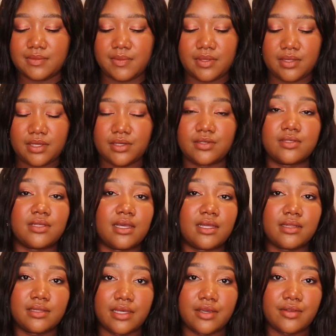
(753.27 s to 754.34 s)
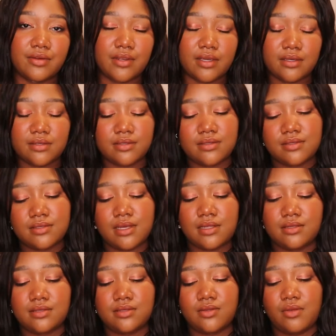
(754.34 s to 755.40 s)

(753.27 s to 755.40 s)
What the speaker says: but there's like lingering scents.